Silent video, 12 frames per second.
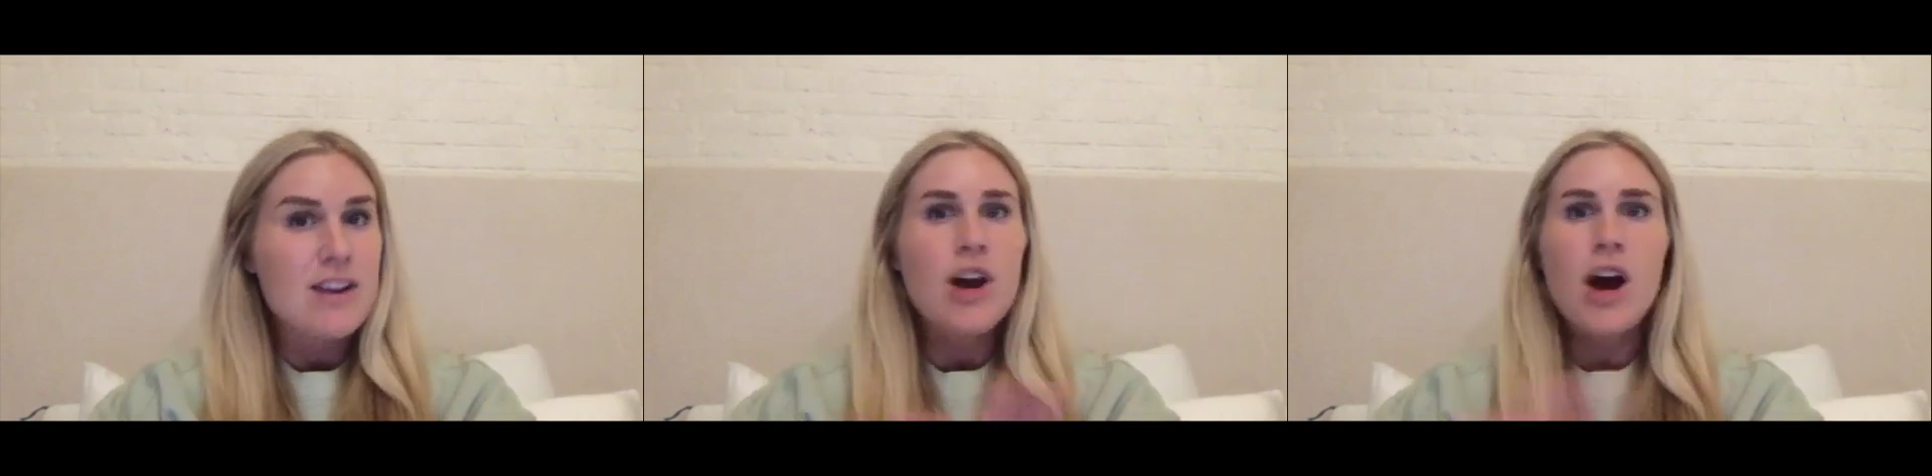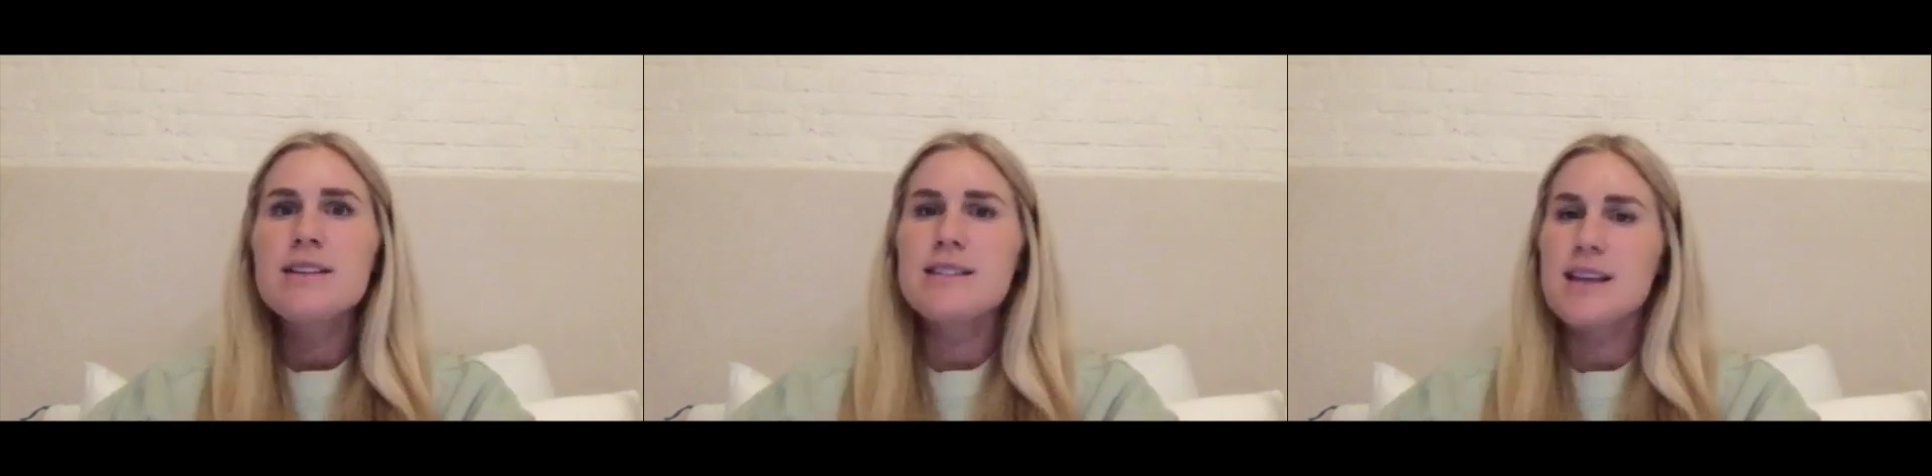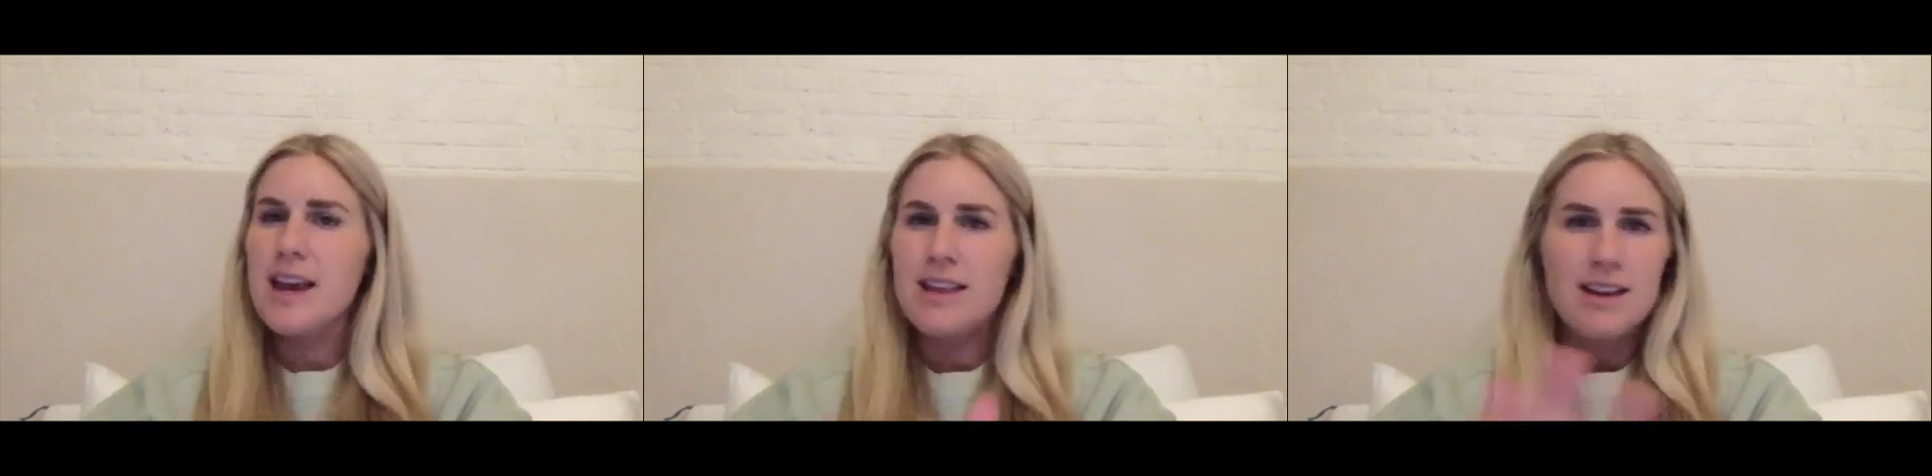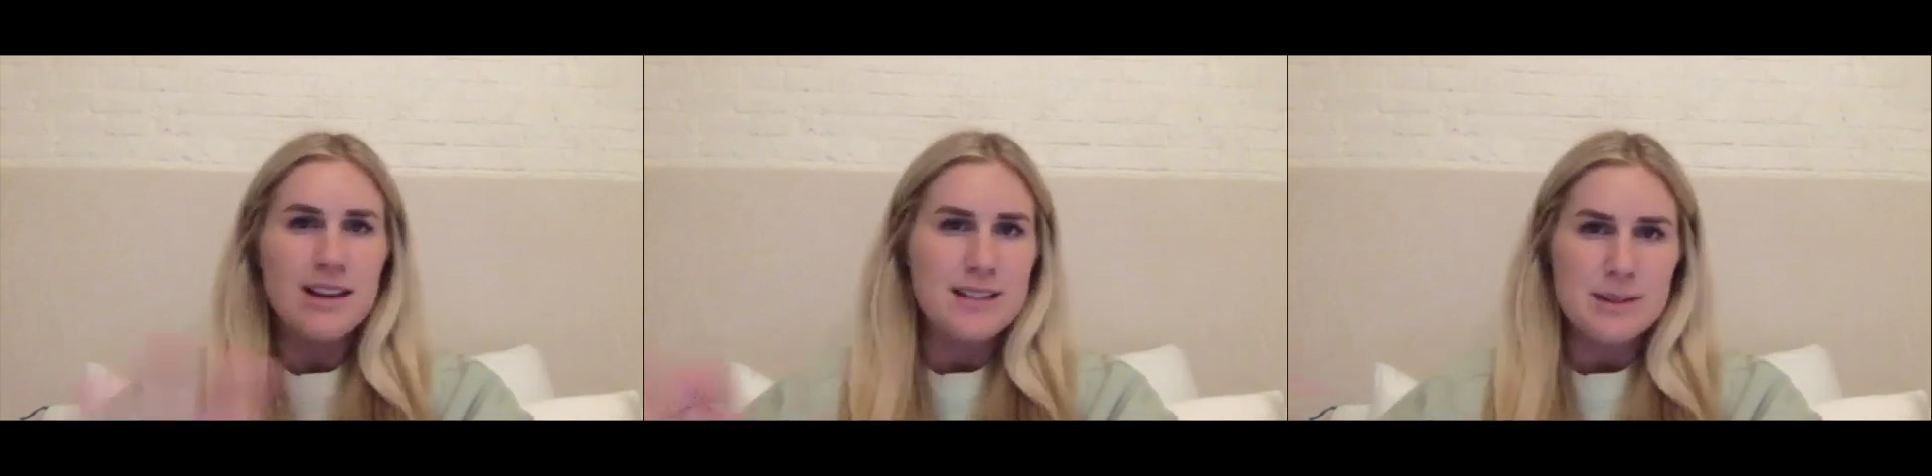Not saying
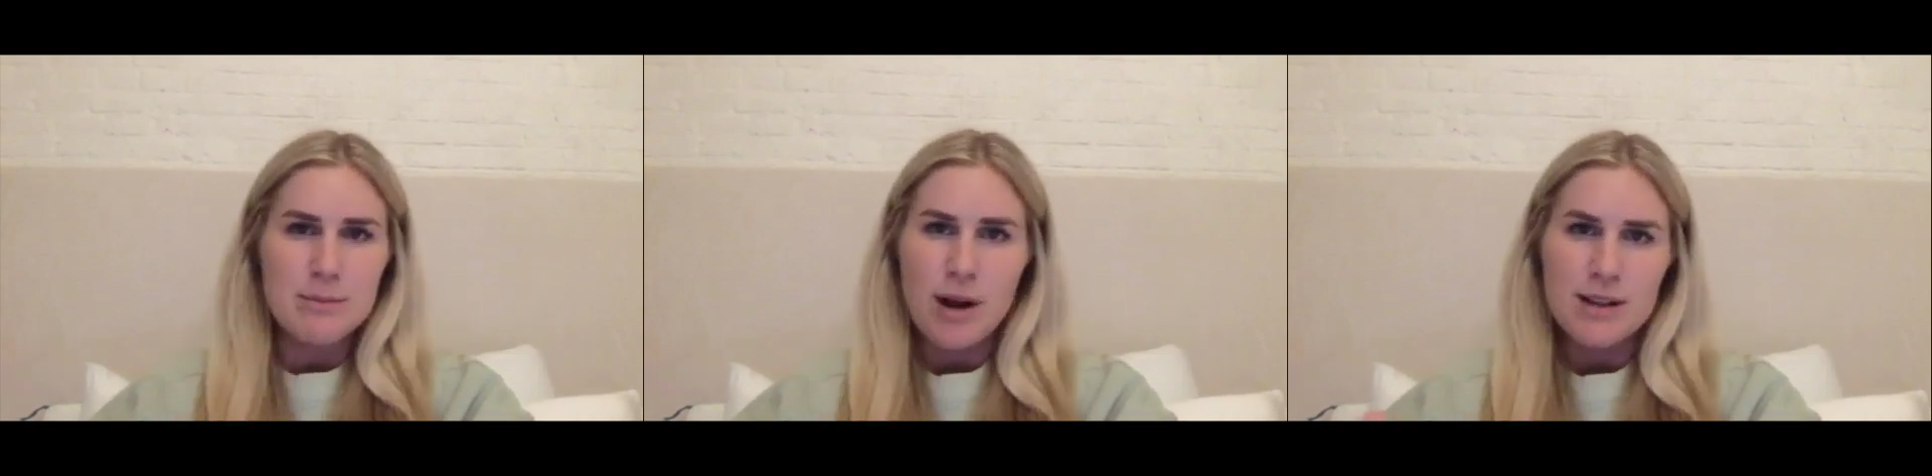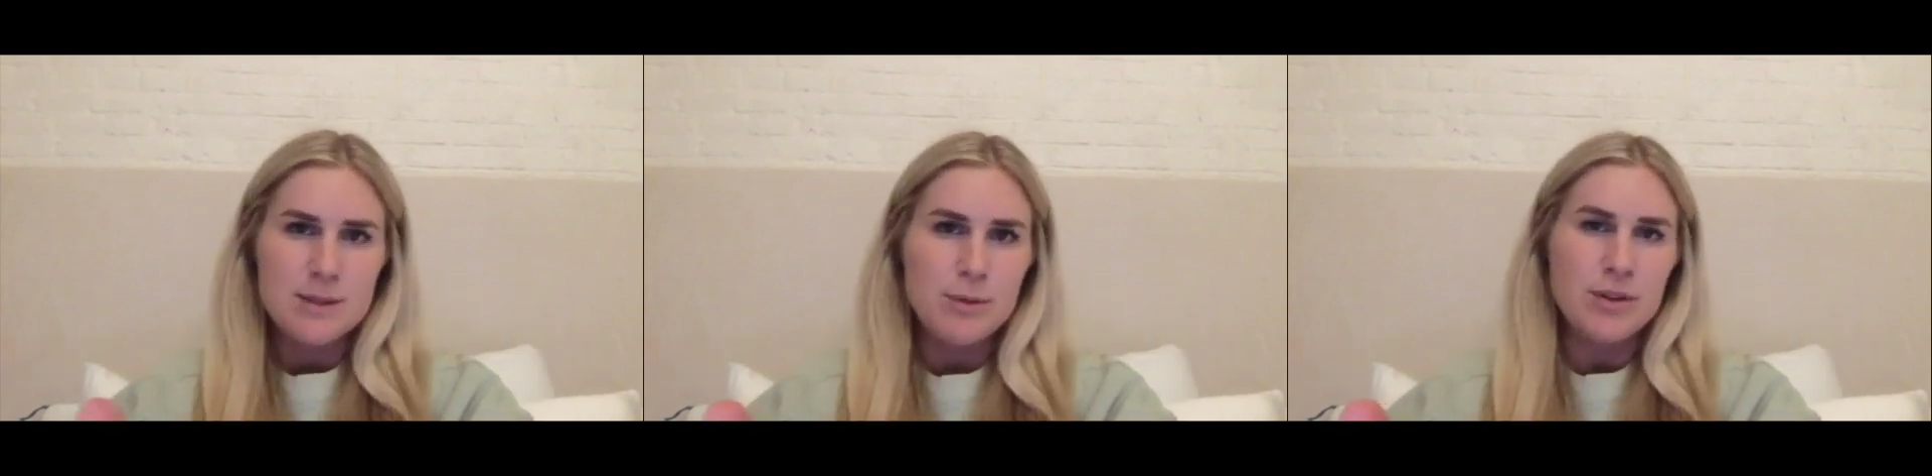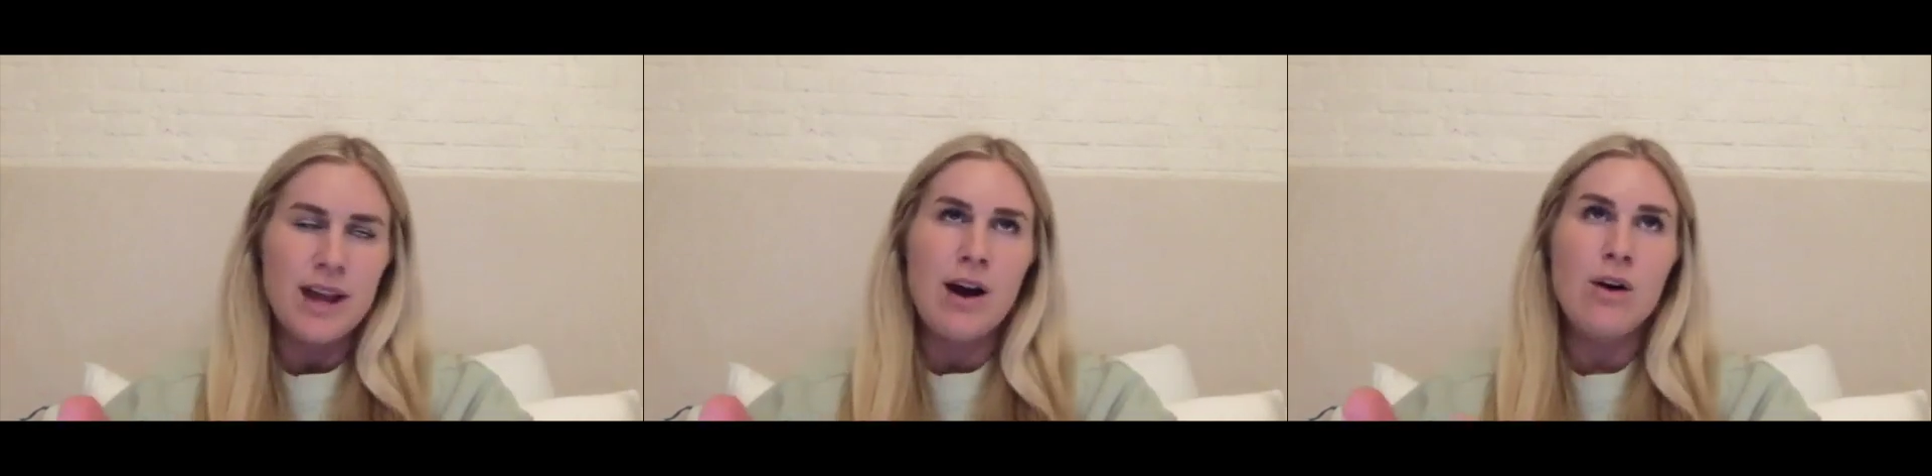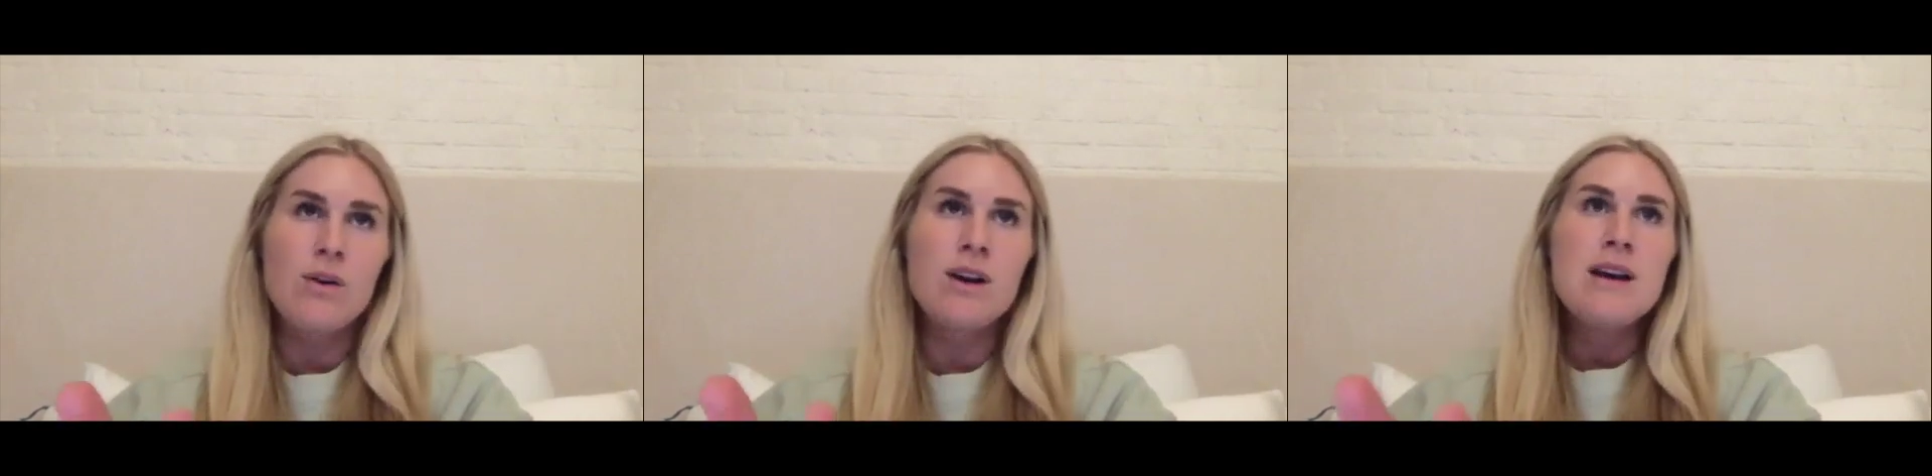that it's impossible
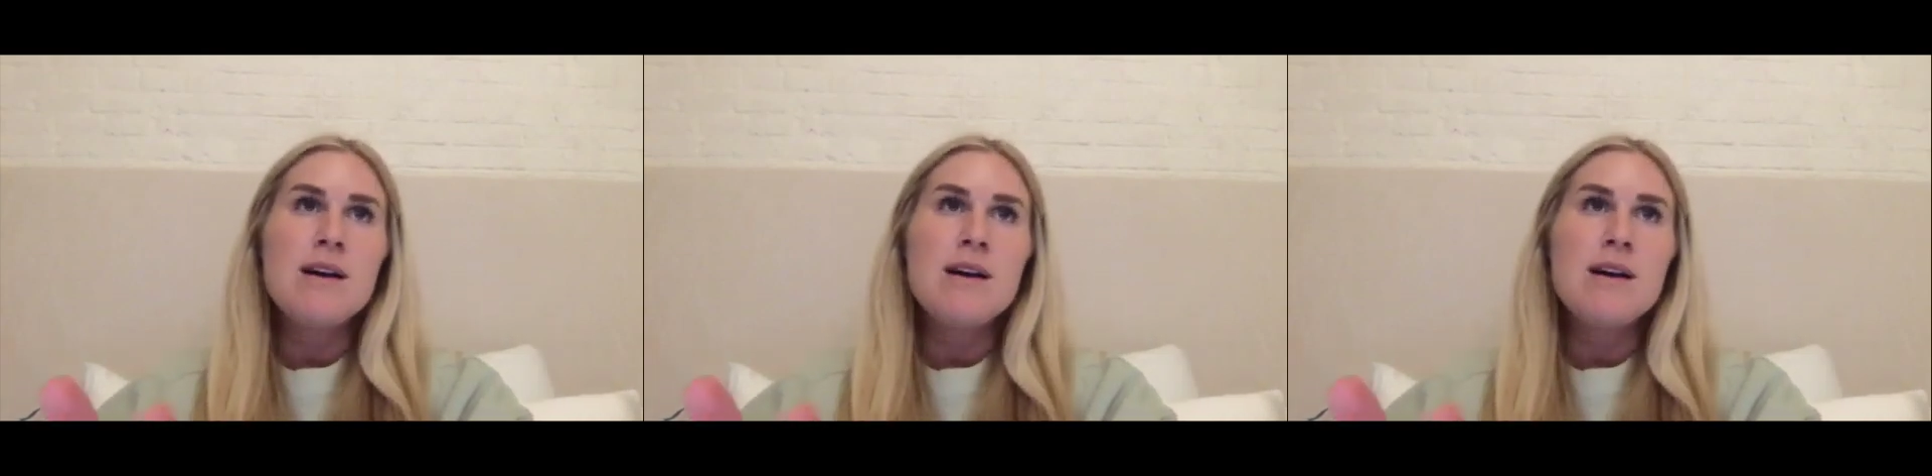now,